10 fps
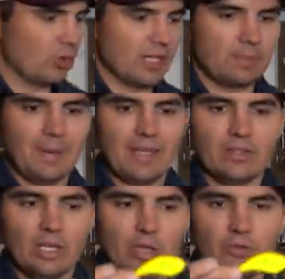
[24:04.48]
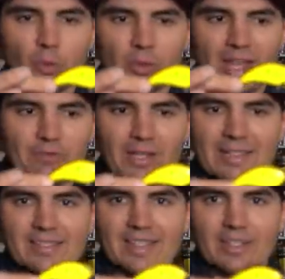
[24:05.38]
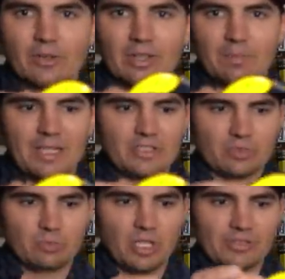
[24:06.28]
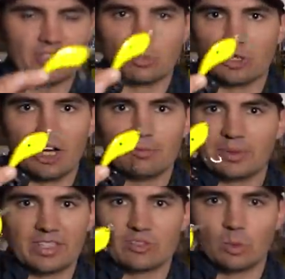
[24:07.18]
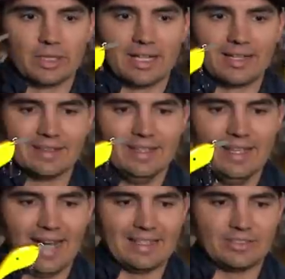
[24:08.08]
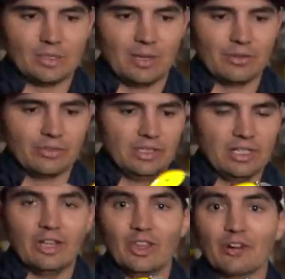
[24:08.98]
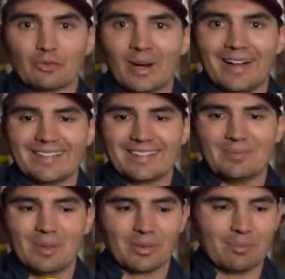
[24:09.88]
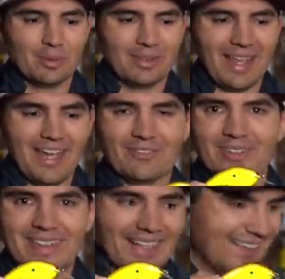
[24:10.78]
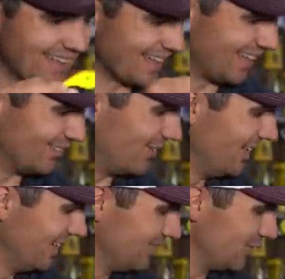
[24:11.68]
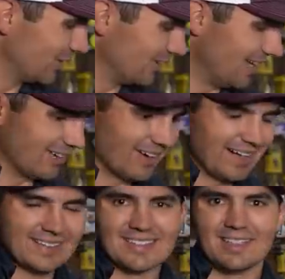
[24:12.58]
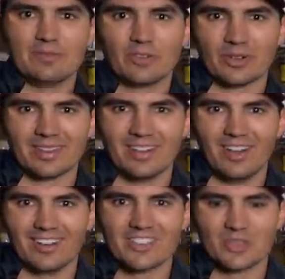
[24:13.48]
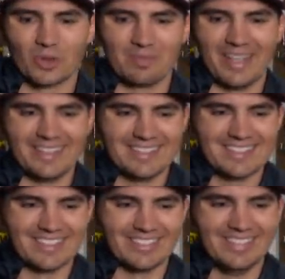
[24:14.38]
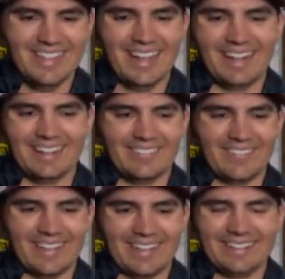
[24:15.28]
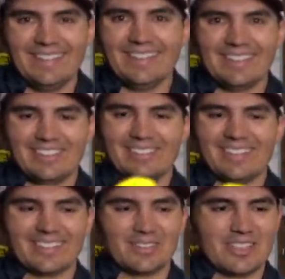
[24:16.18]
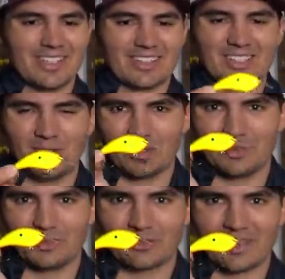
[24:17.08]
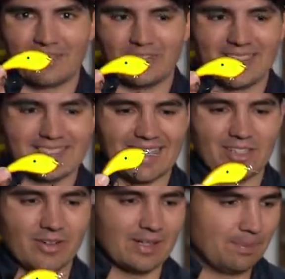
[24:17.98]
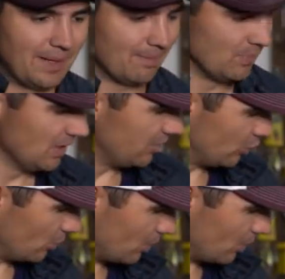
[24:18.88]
crankbait for that flat side crankbait. Just cut this one off, put this one on. I just don't have enough rods to be able to put everything on. I kind of took a lot of rods up for the offshore baits. So if I needed to, I would switch out the square bill for that flat side crankbait, no